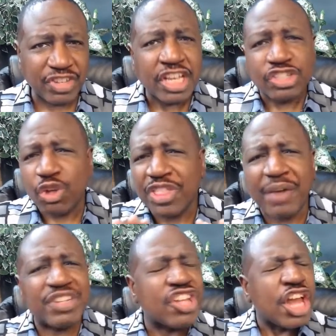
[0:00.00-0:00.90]
So there
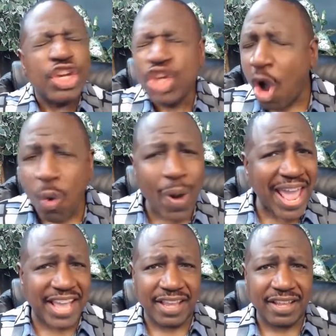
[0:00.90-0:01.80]
is no
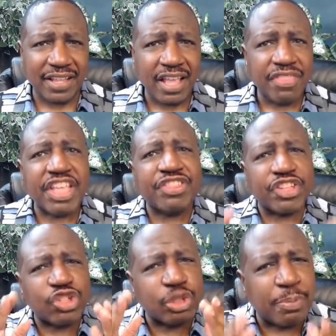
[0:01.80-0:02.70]
way that the
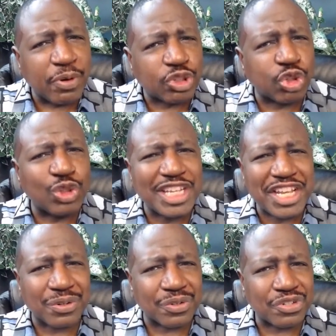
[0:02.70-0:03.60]
spiritual
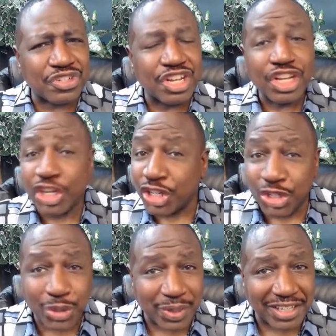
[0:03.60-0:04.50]
leaders could
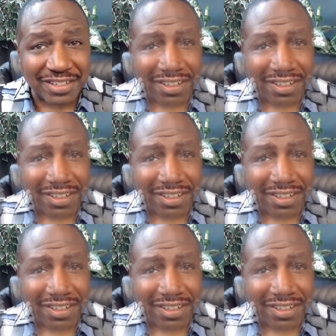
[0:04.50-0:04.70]
do it.